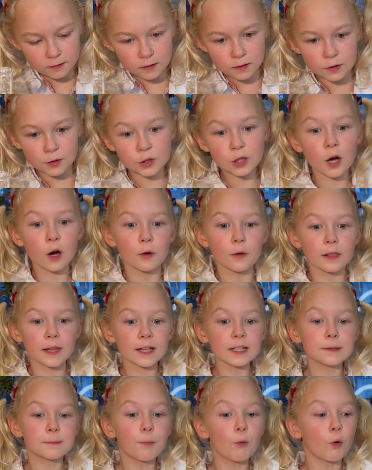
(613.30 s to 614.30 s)
So
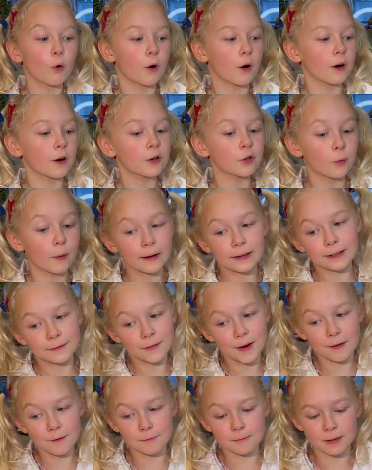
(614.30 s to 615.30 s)
let's pour
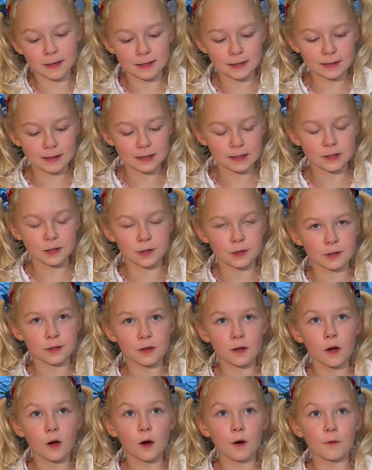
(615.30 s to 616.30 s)
25 milliliters
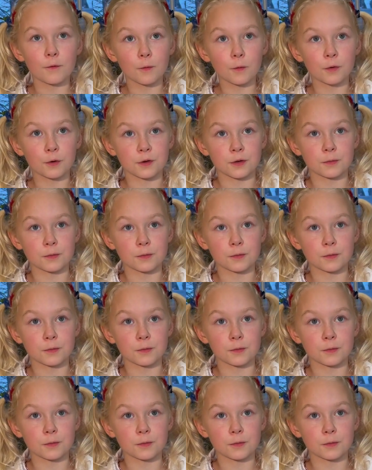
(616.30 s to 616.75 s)
of water